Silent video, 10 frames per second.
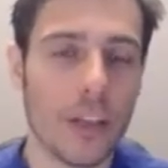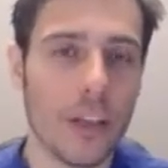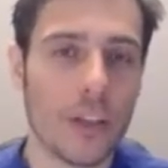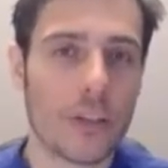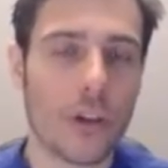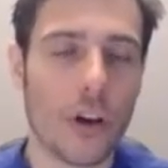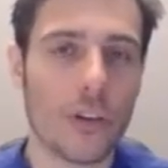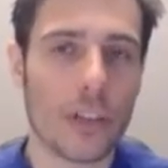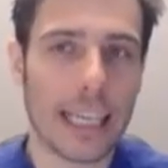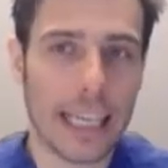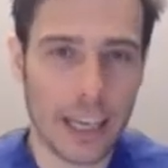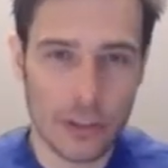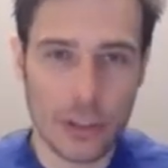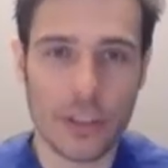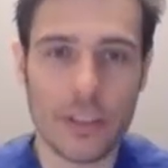So again,
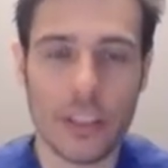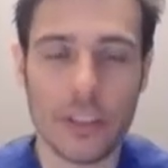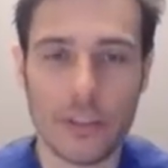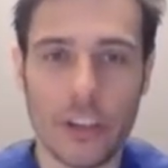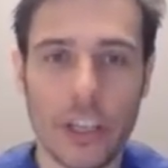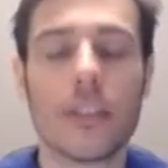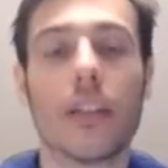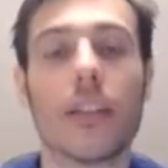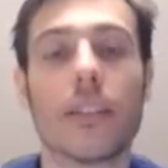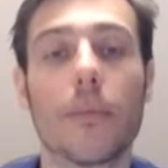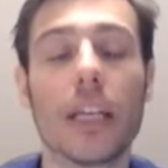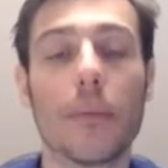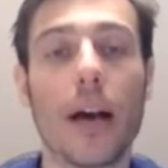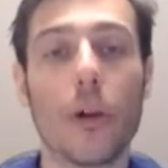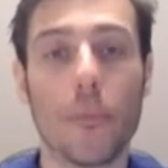as you can see, it's something
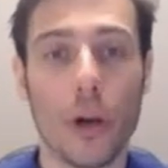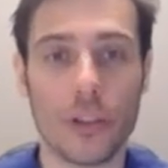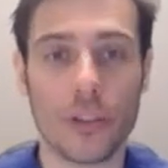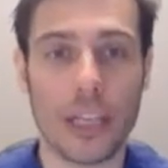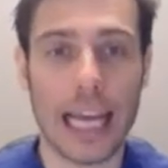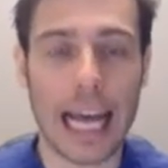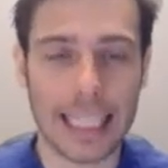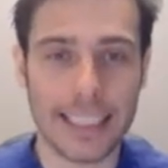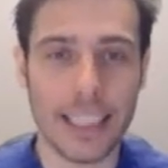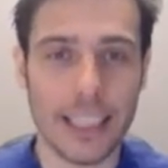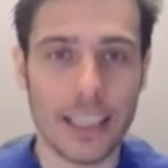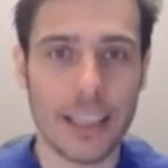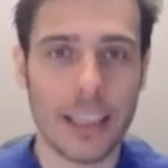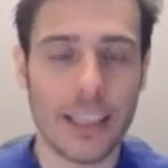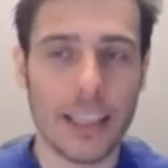about your personality
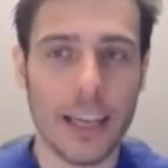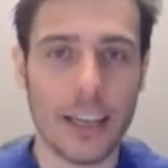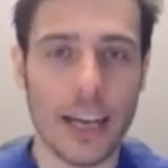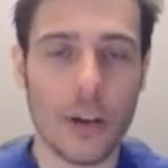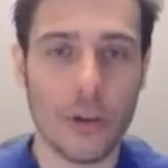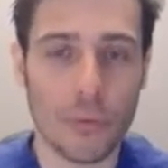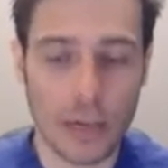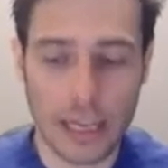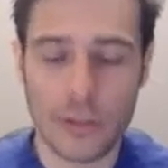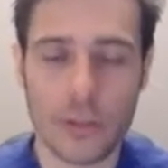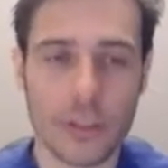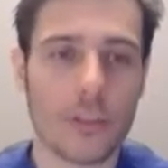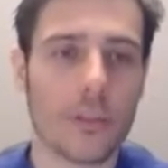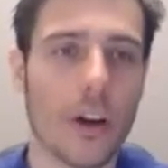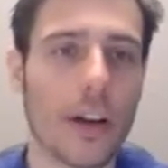and how you relate to it.
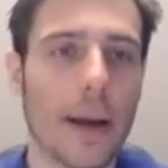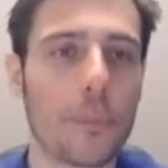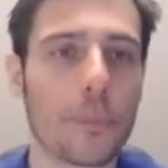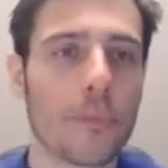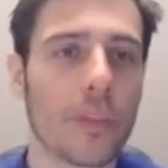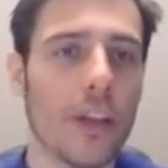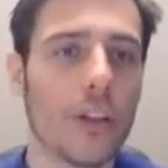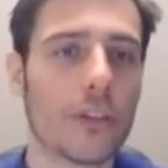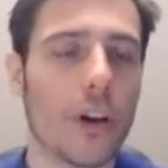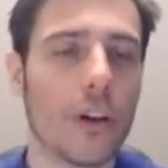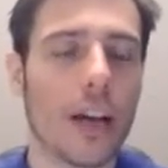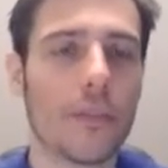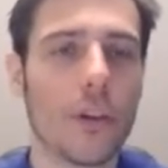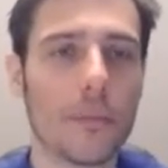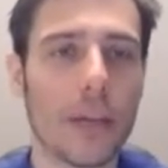Okay, so I've
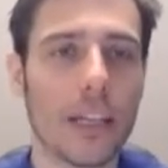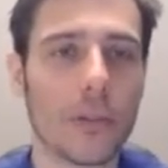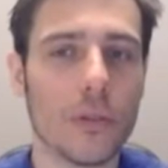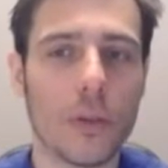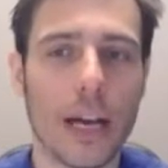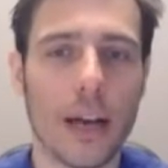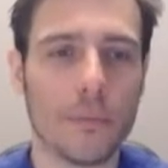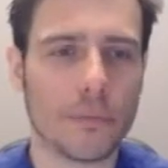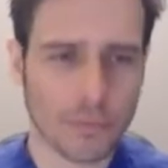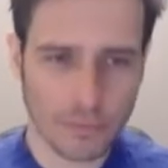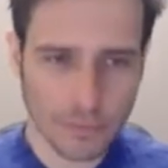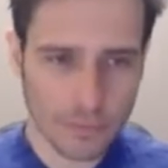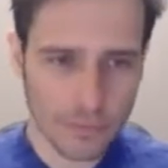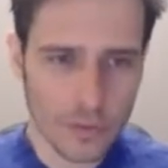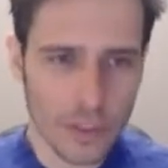got my little
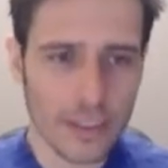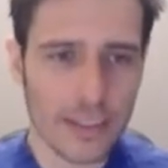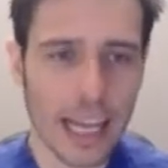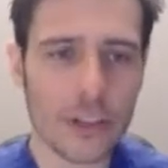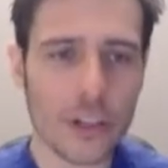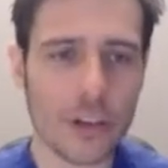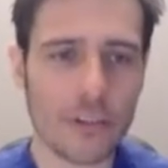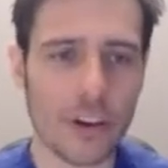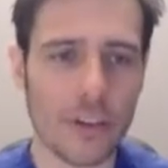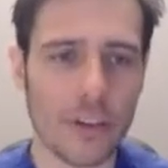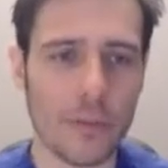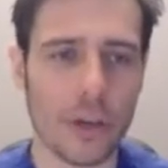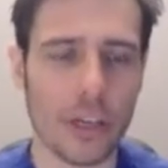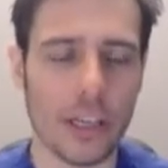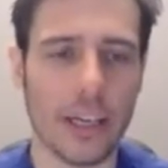slideshow for everybody
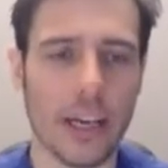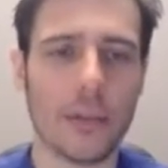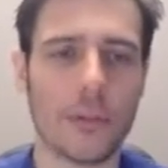here, and we'll get